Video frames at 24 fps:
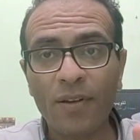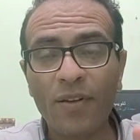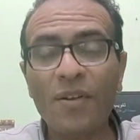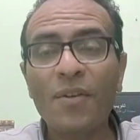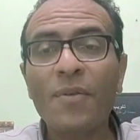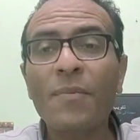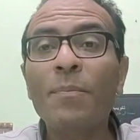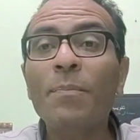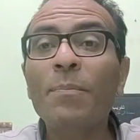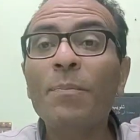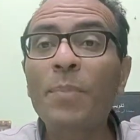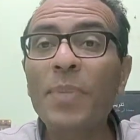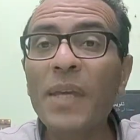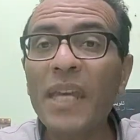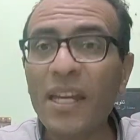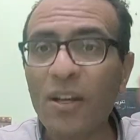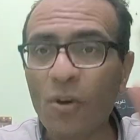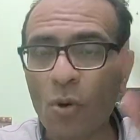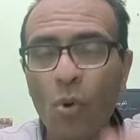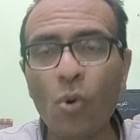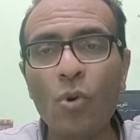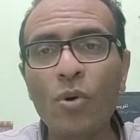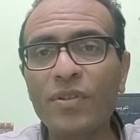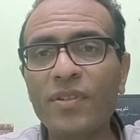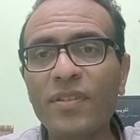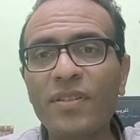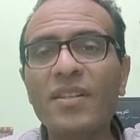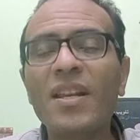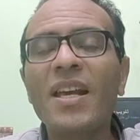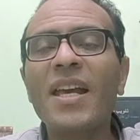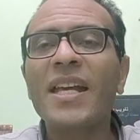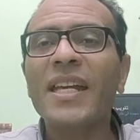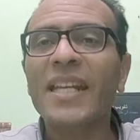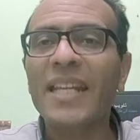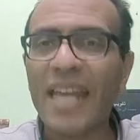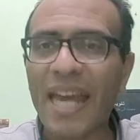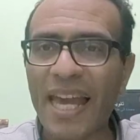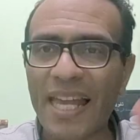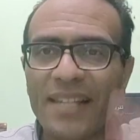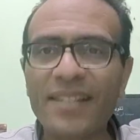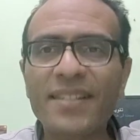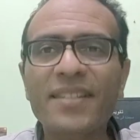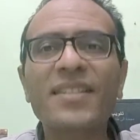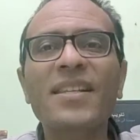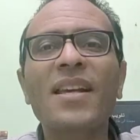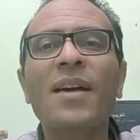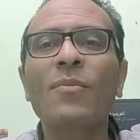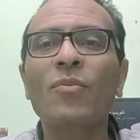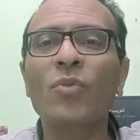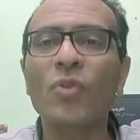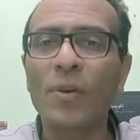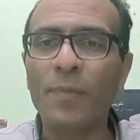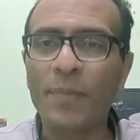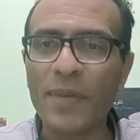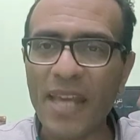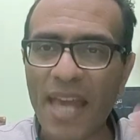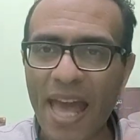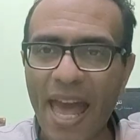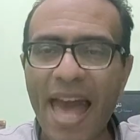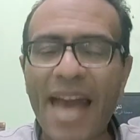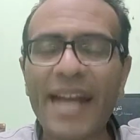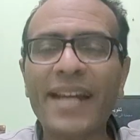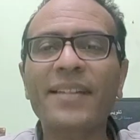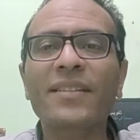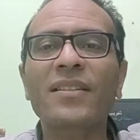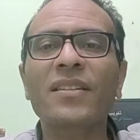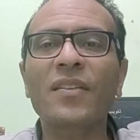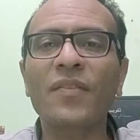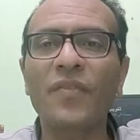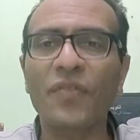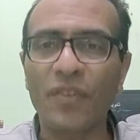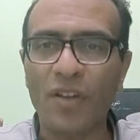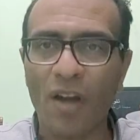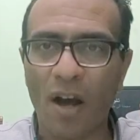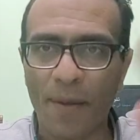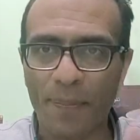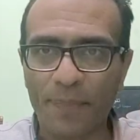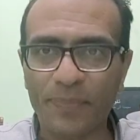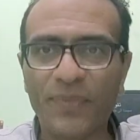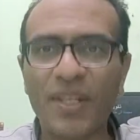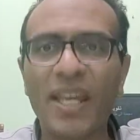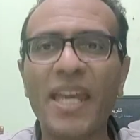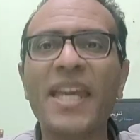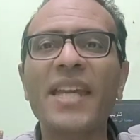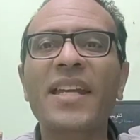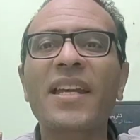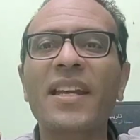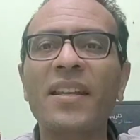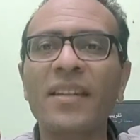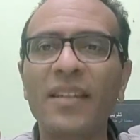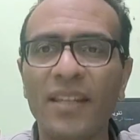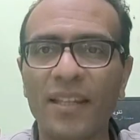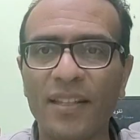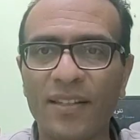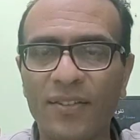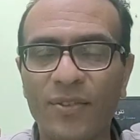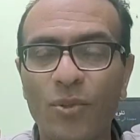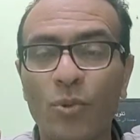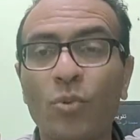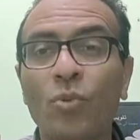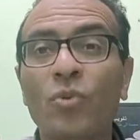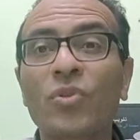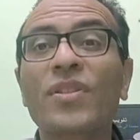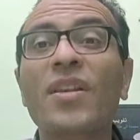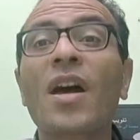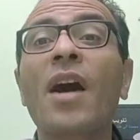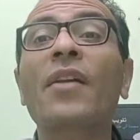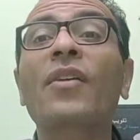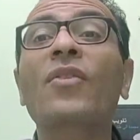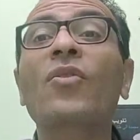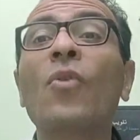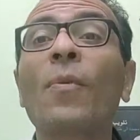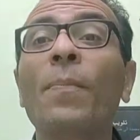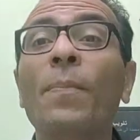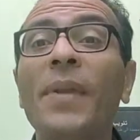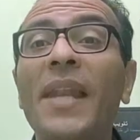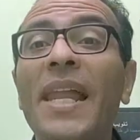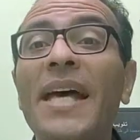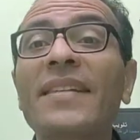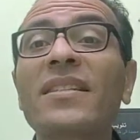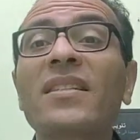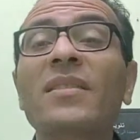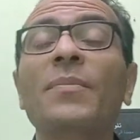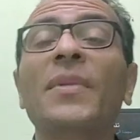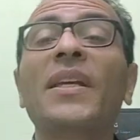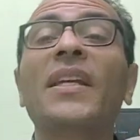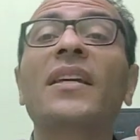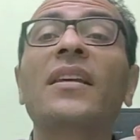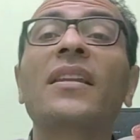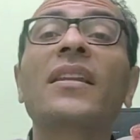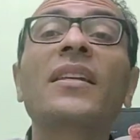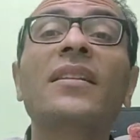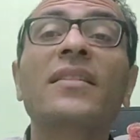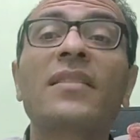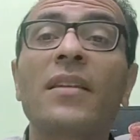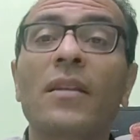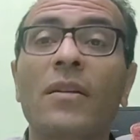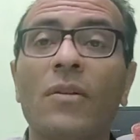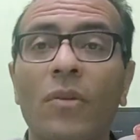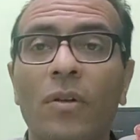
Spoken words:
because calcium will be actively uptaken into sarcoplasmic reticulum